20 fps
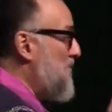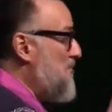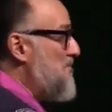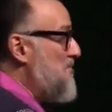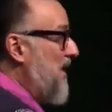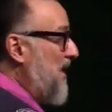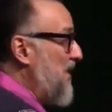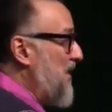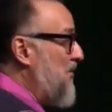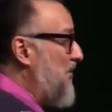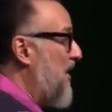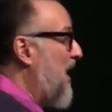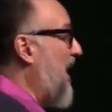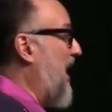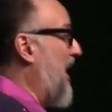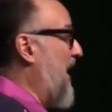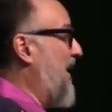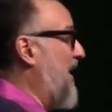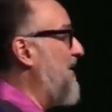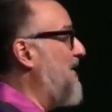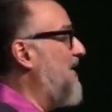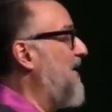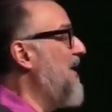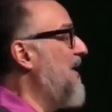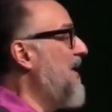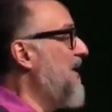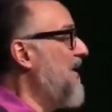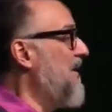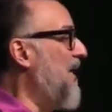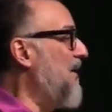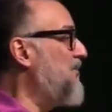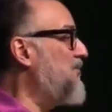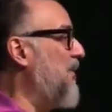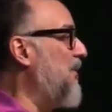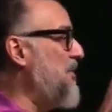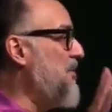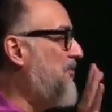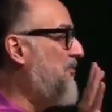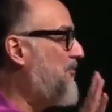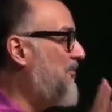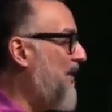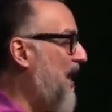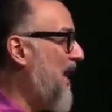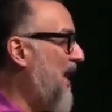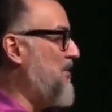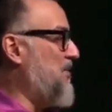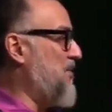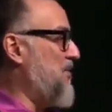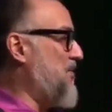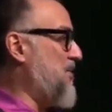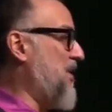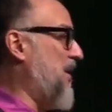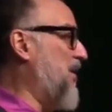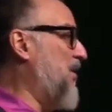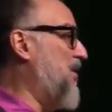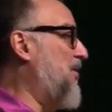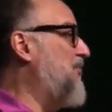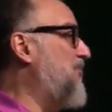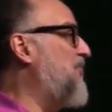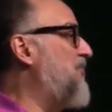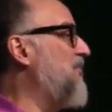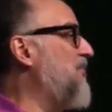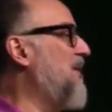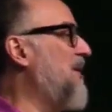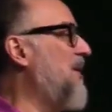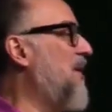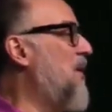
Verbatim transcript: your money right, that's when you find yourself